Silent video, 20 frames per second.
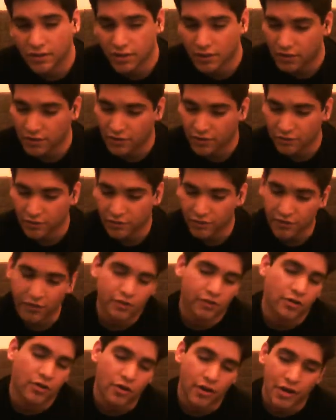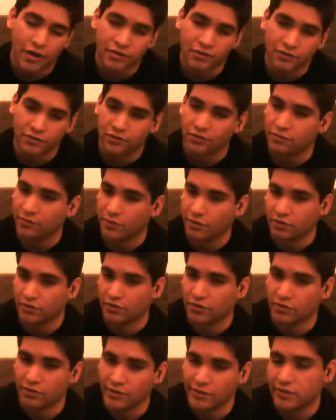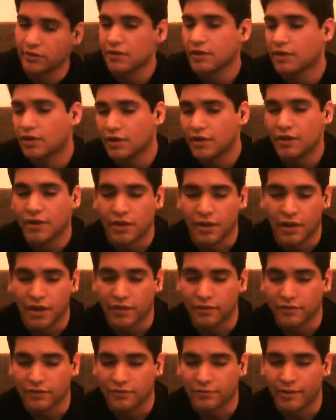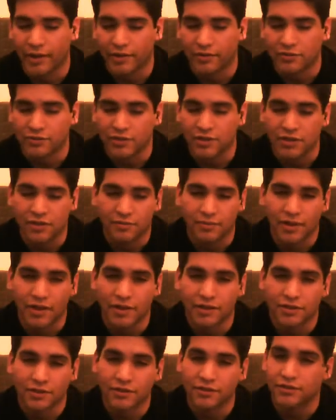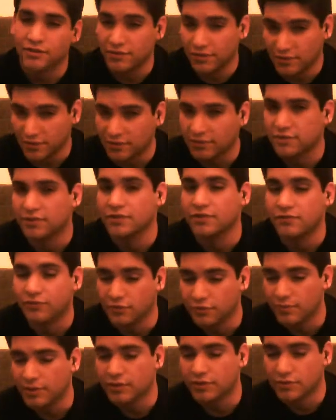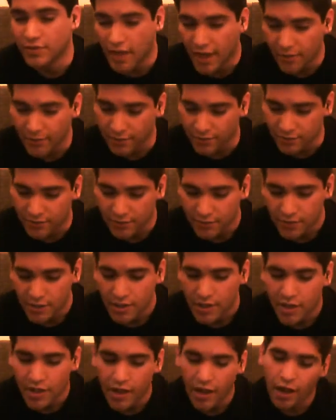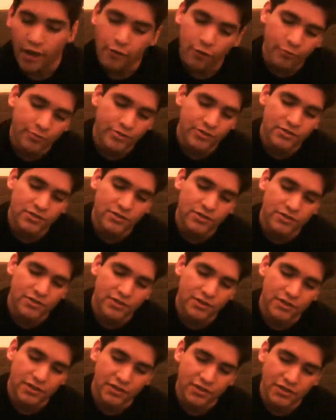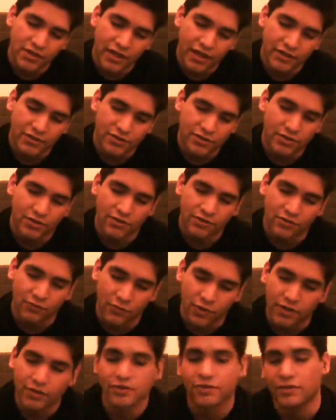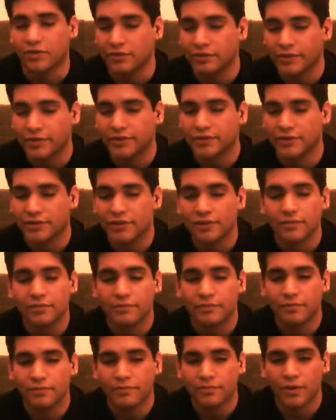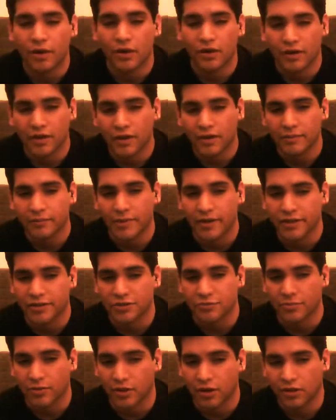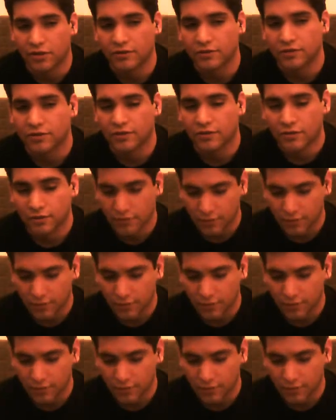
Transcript: And I was like, no, I don't smoke, sorry. Gave it back to him, and he insisted for me to have it. I opened it, and it had just one cigarette and a matchbox.